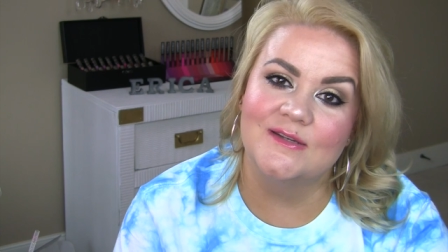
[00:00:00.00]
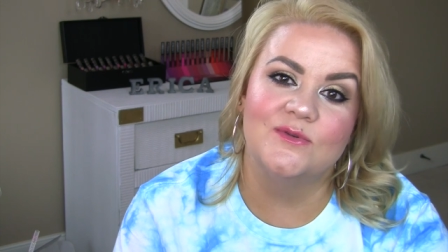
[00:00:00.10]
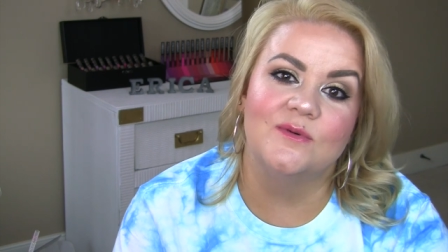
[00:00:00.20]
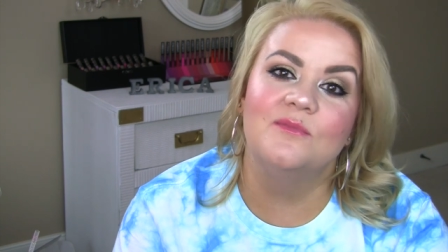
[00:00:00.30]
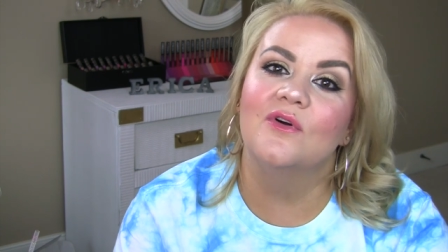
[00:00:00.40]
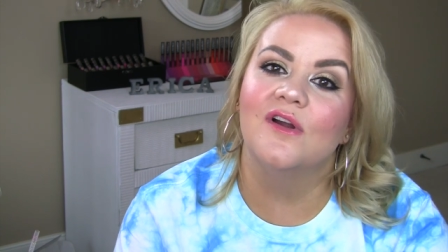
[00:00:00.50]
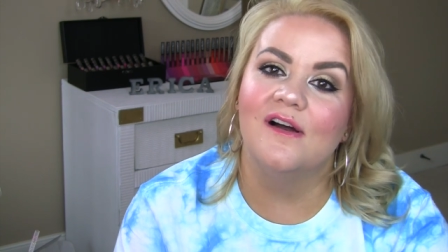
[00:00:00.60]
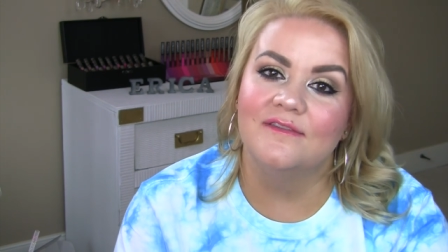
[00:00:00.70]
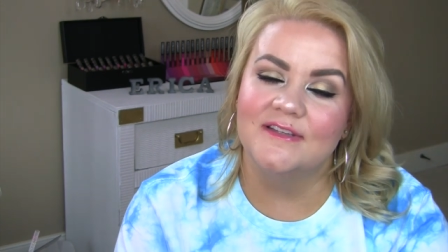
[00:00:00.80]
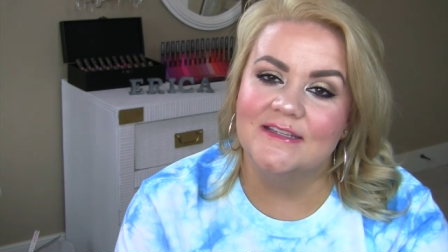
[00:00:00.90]
to do them more
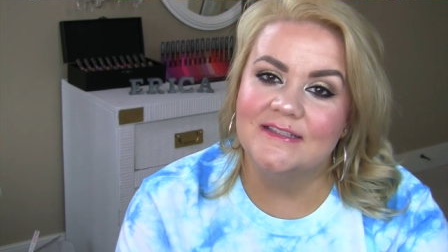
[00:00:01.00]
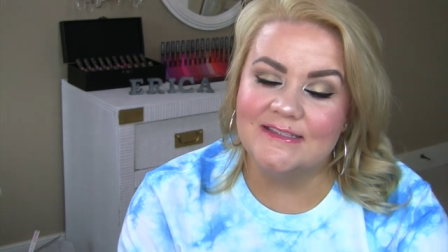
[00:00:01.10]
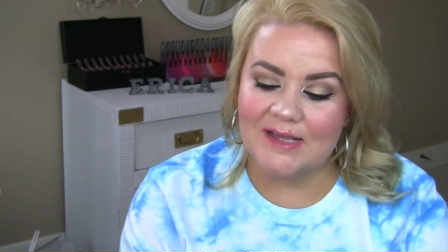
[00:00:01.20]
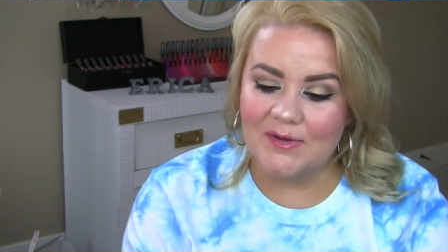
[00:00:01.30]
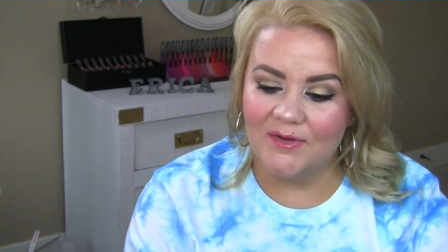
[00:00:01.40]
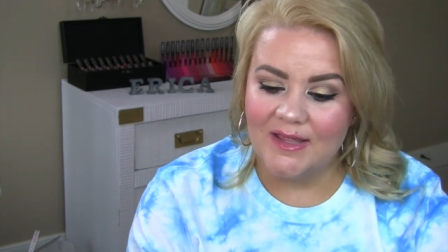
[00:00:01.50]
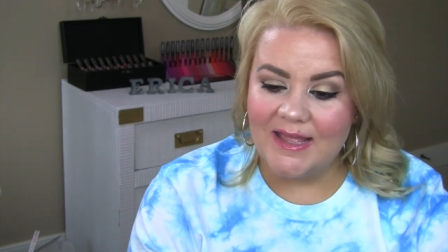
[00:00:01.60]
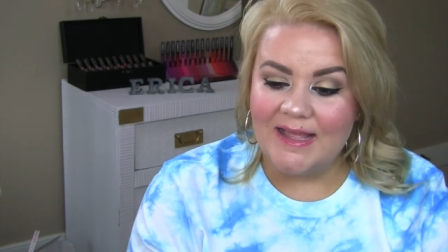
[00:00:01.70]
often so